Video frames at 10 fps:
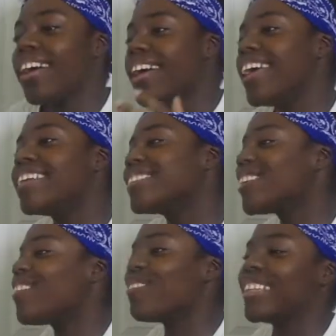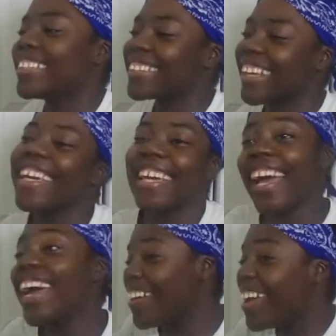His jump was, it
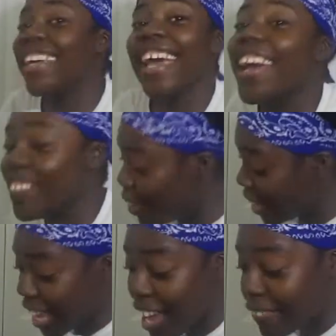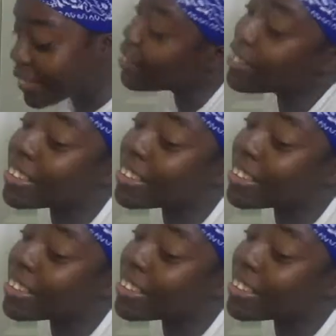gave a little